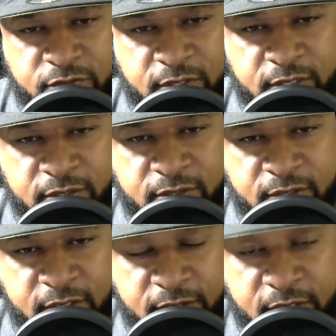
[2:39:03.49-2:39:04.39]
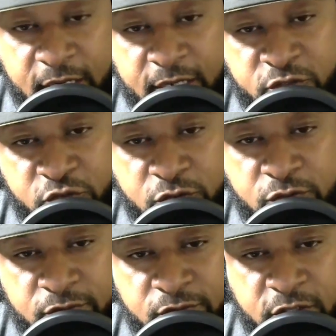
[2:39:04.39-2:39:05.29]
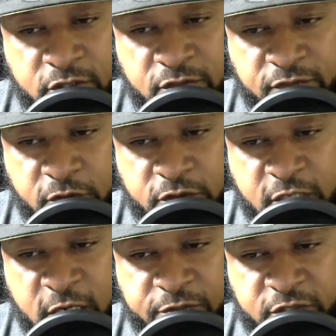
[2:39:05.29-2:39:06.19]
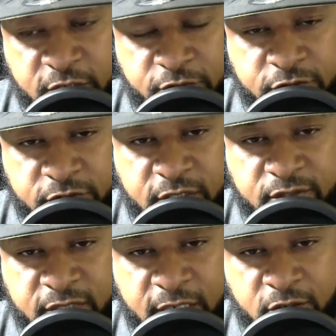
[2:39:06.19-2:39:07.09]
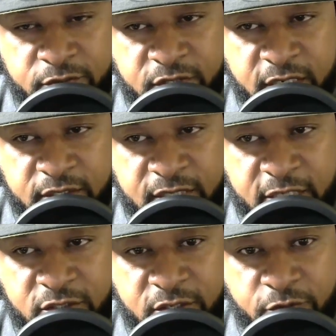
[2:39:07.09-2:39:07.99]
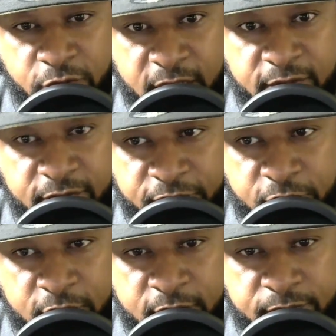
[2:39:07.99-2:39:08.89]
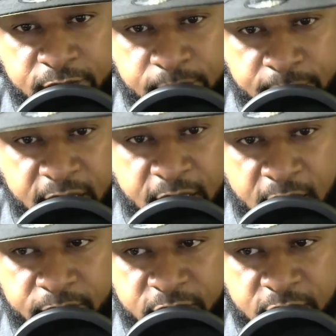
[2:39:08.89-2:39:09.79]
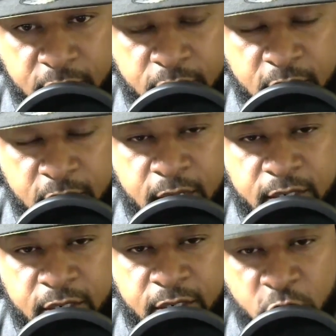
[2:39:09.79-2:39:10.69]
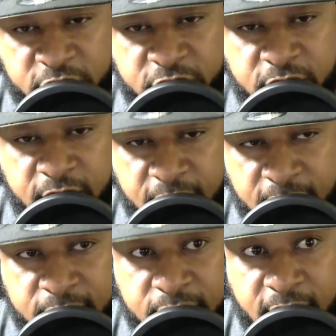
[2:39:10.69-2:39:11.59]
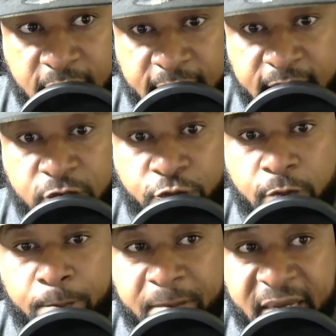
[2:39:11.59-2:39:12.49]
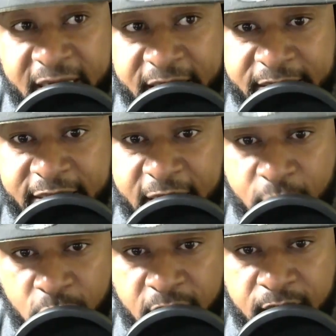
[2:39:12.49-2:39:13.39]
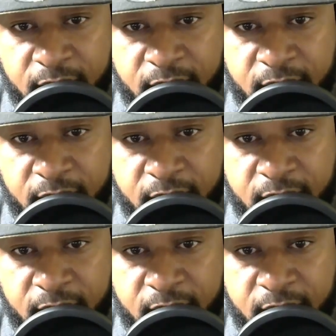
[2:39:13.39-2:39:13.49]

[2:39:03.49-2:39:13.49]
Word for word: And it is true. It's the first time in several seasons that Armstead is actually ready for big camp to go. The question is, can he remain that way?